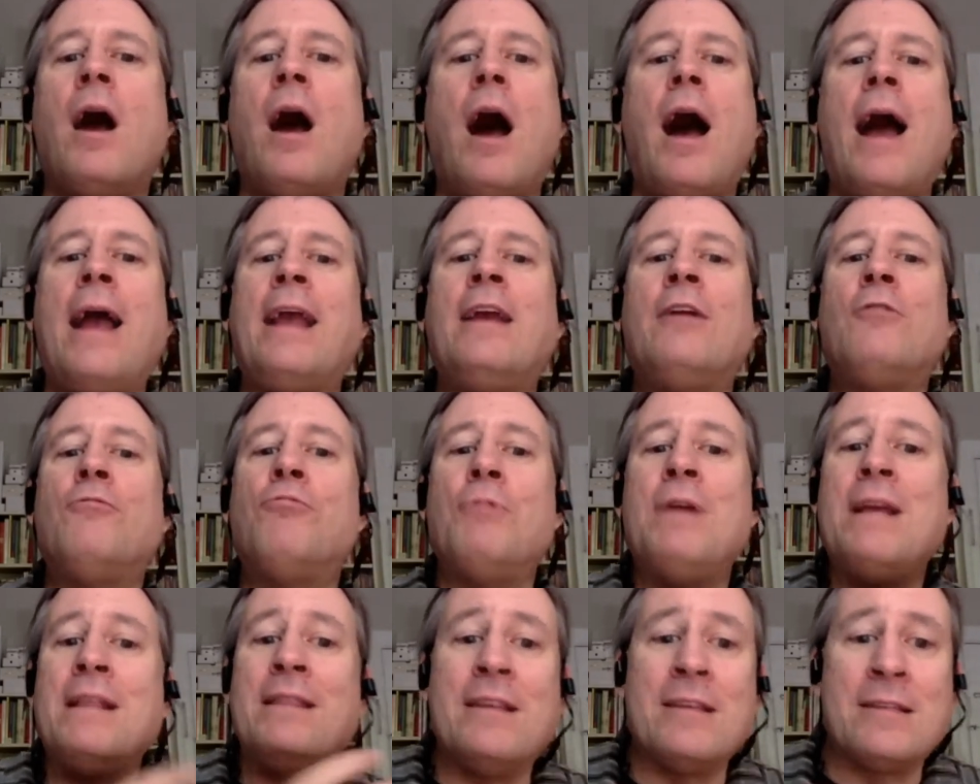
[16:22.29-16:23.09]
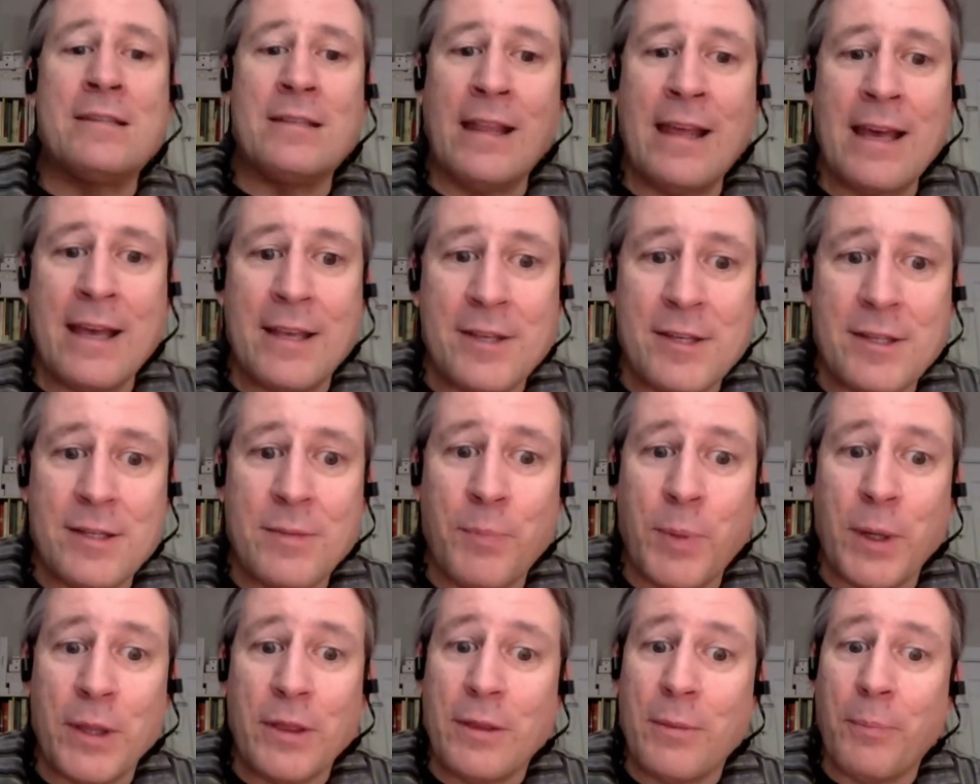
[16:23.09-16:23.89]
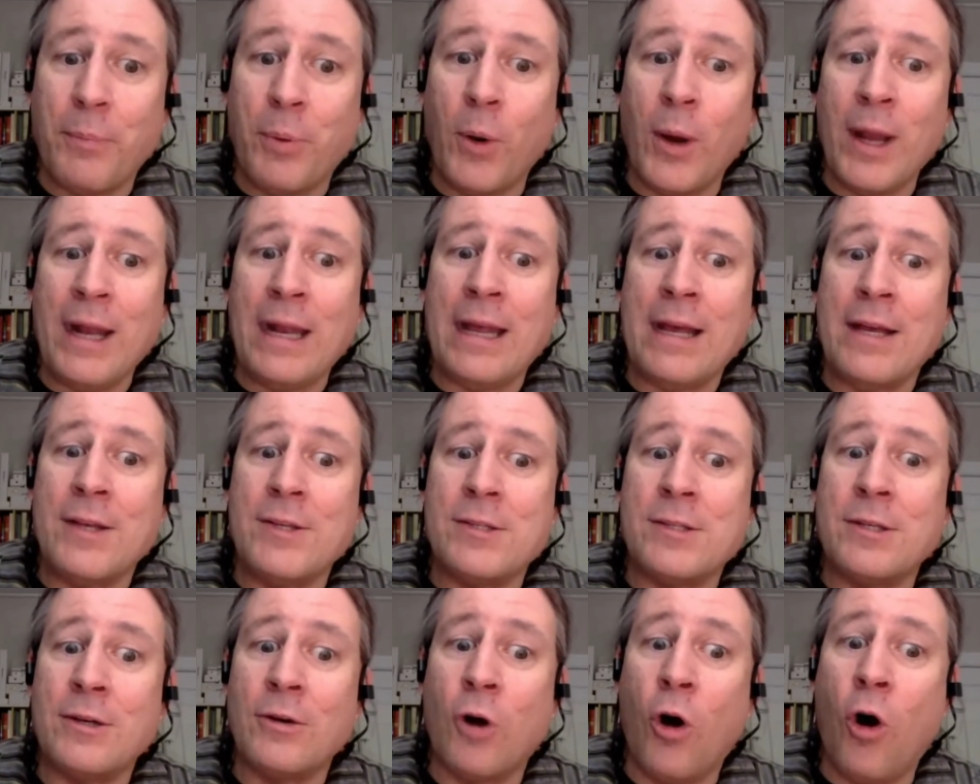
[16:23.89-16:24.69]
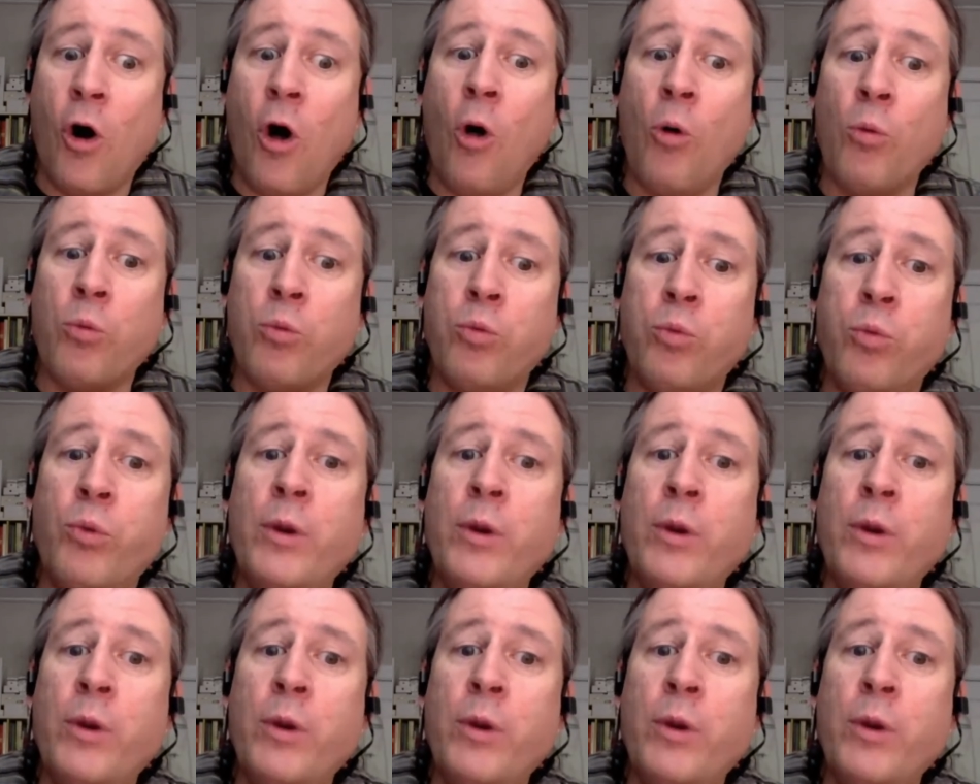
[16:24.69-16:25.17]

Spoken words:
I could read this list, but the point is they're all